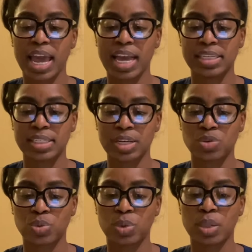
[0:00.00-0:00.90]

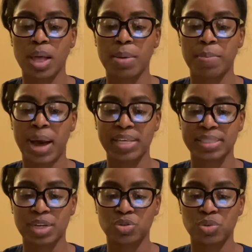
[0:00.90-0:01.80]
asexual,
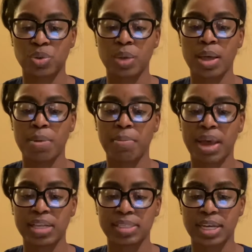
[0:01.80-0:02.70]
bisexual,
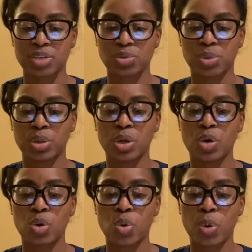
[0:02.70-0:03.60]
pansexual,
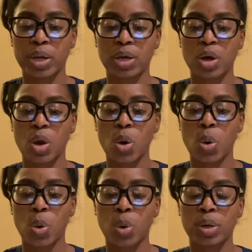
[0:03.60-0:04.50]
queer,
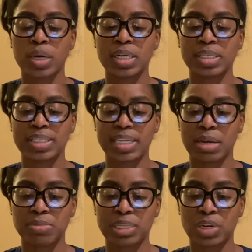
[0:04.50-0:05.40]
or
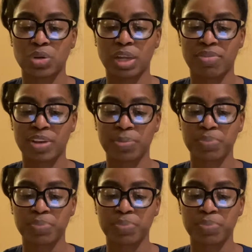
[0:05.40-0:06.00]
same-gender loving.